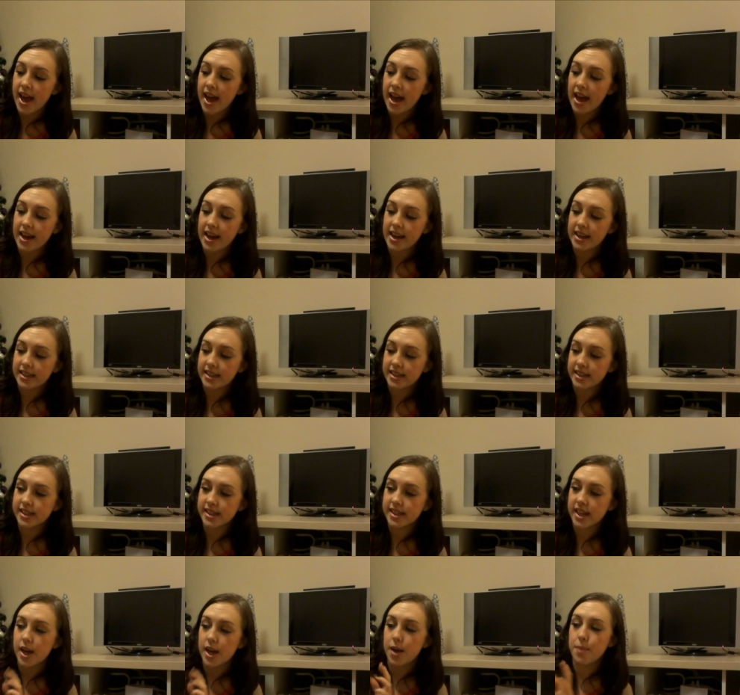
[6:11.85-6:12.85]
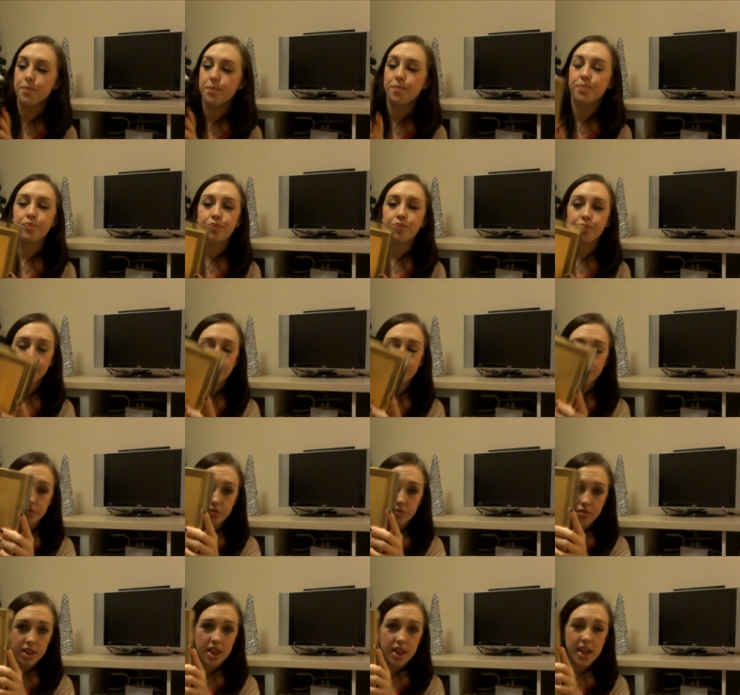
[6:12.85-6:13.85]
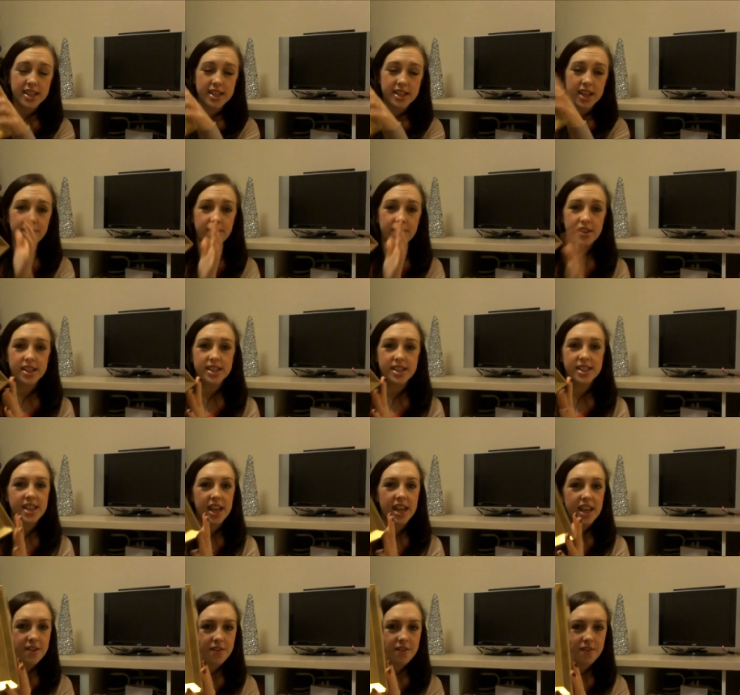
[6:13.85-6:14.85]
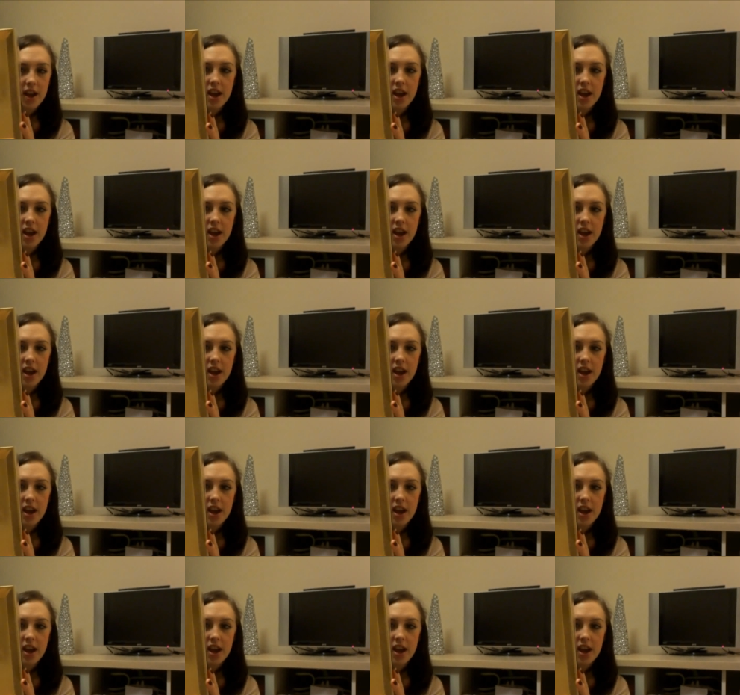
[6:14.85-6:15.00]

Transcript: and it's kind of in a safe.